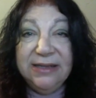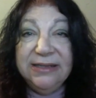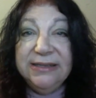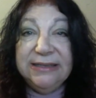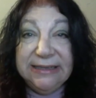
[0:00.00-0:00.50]

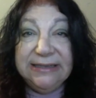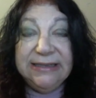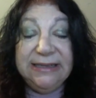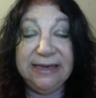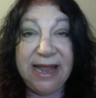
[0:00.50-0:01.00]

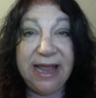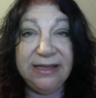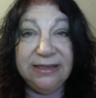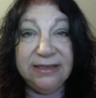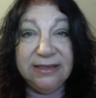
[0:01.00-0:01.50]
60
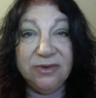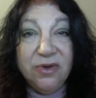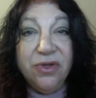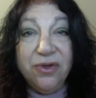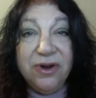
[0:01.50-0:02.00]
days or
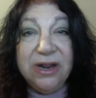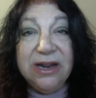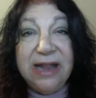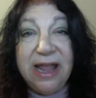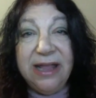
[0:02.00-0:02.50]
30
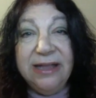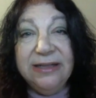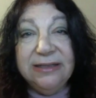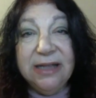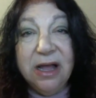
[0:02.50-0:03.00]

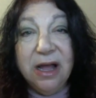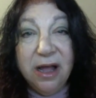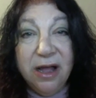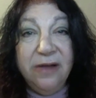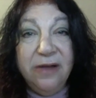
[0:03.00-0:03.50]
days
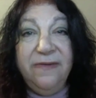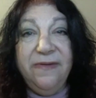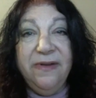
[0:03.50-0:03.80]
of